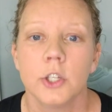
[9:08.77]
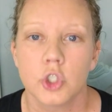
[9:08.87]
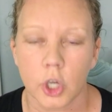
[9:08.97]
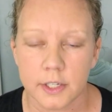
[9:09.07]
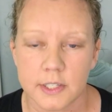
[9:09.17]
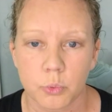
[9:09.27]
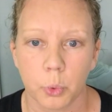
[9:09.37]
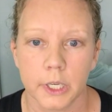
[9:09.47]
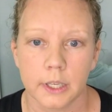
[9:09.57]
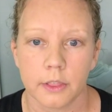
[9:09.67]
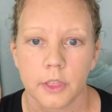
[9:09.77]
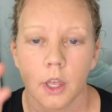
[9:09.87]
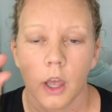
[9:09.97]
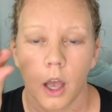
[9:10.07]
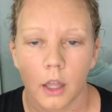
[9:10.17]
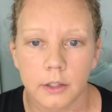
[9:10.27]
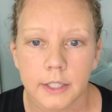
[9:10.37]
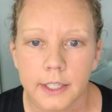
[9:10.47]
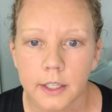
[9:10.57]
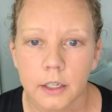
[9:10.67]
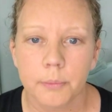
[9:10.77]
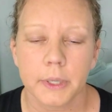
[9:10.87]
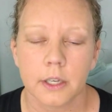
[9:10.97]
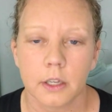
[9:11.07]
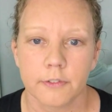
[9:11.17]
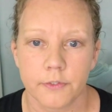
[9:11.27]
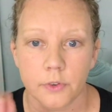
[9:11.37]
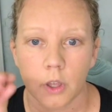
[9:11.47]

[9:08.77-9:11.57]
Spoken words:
just with a little bit of